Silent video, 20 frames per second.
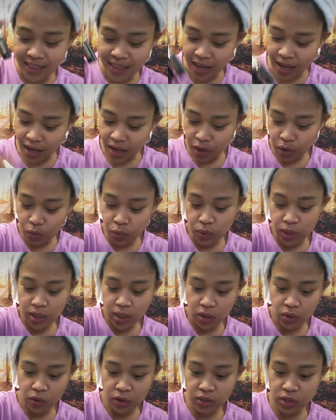Then,
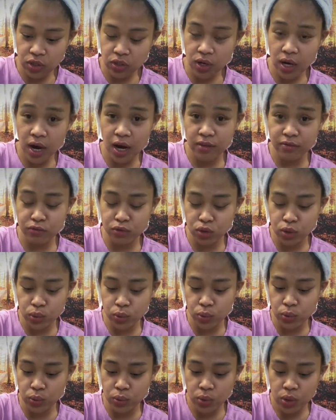we also have
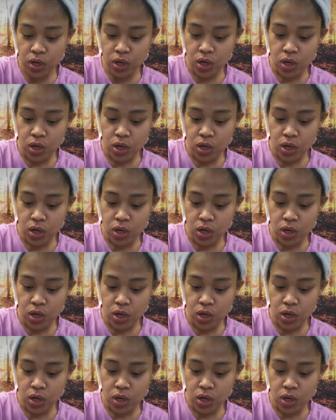two